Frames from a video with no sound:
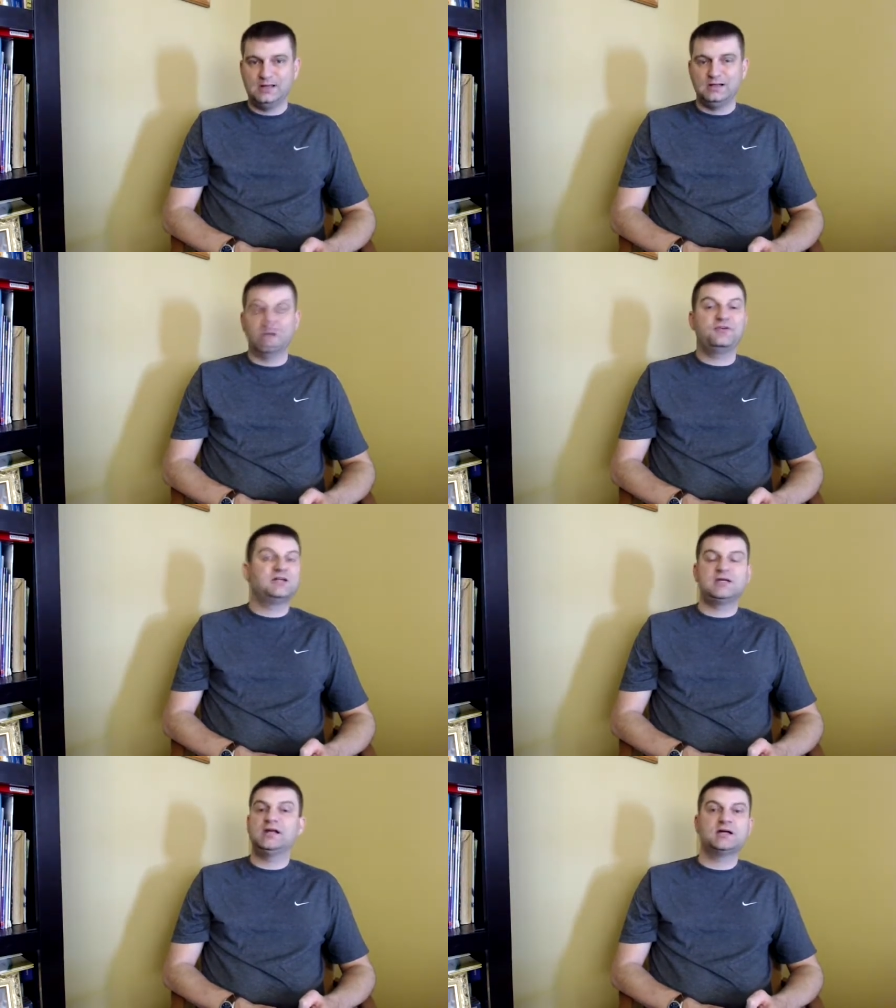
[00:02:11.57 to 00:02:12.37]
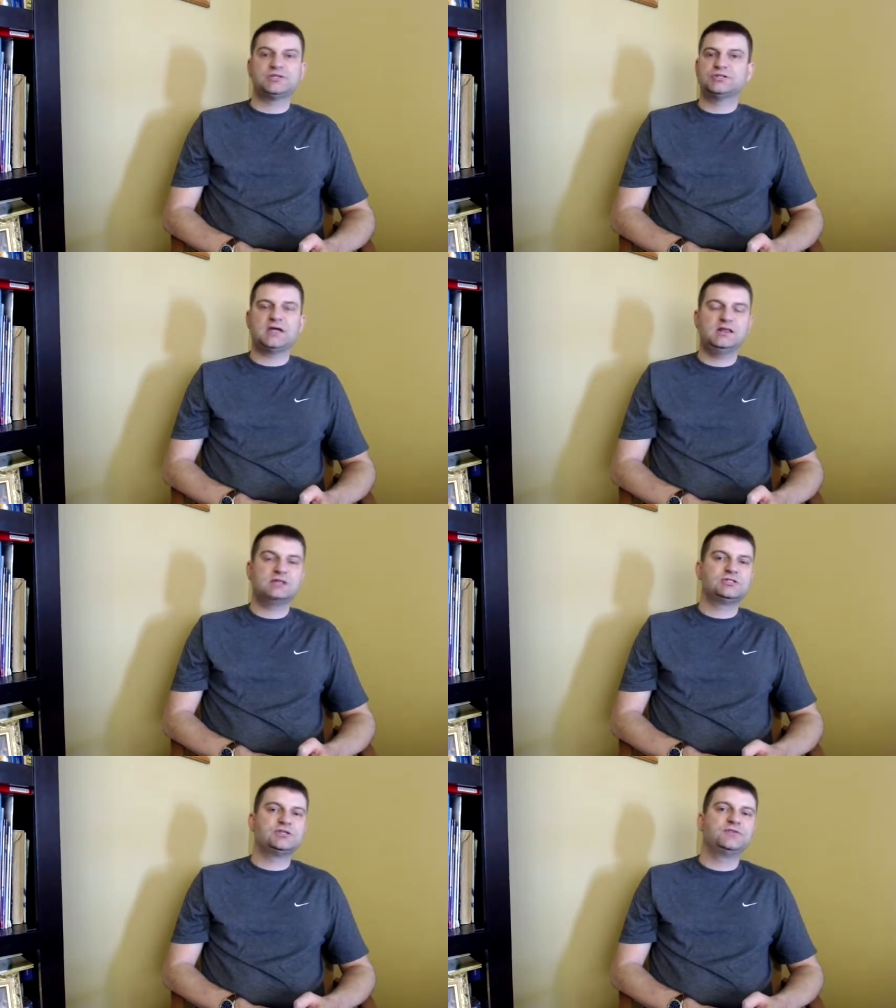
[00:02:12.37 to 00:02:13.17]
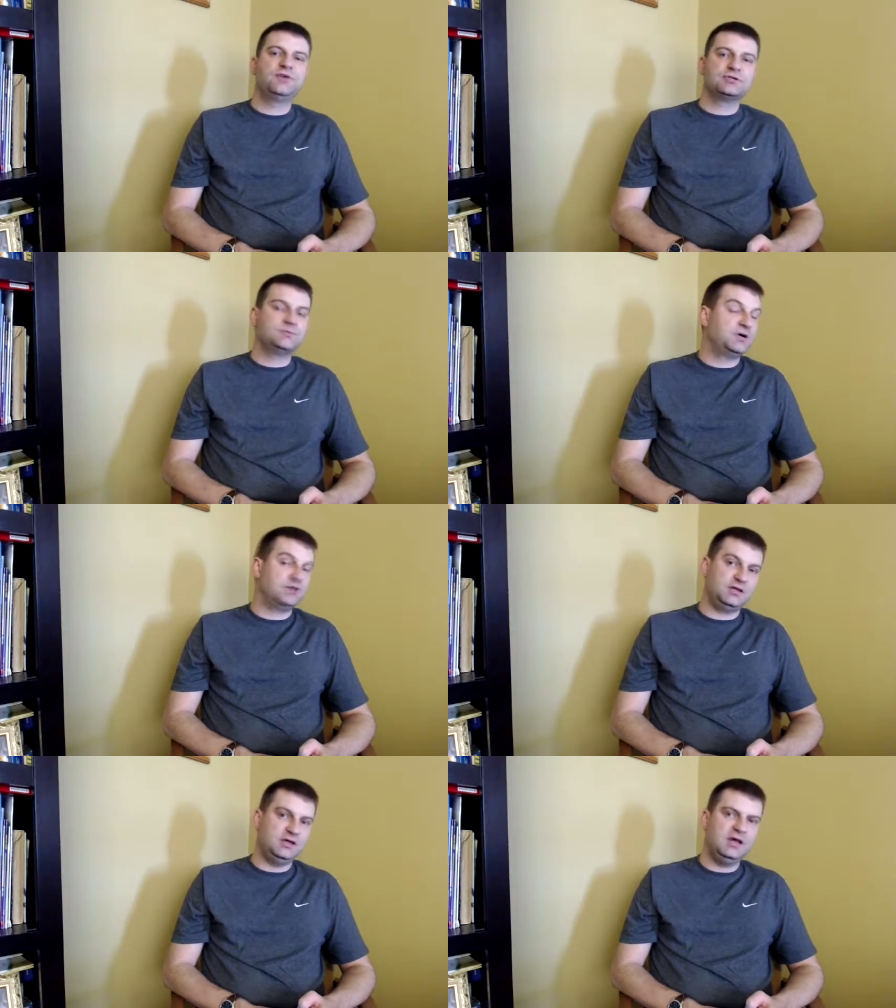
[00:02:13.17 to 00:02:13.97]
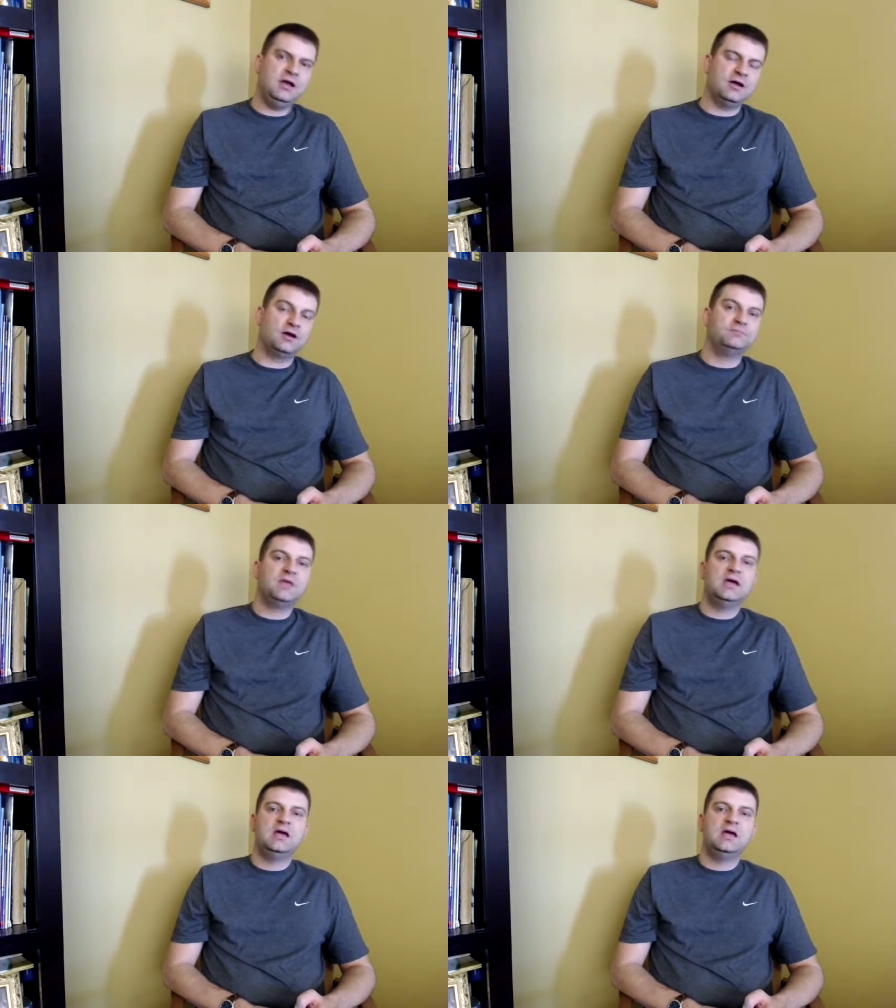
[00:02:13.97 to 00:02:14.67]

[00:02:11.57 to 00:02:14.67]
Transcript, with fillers: Now, friends, he doesn't say this is the first month of the year.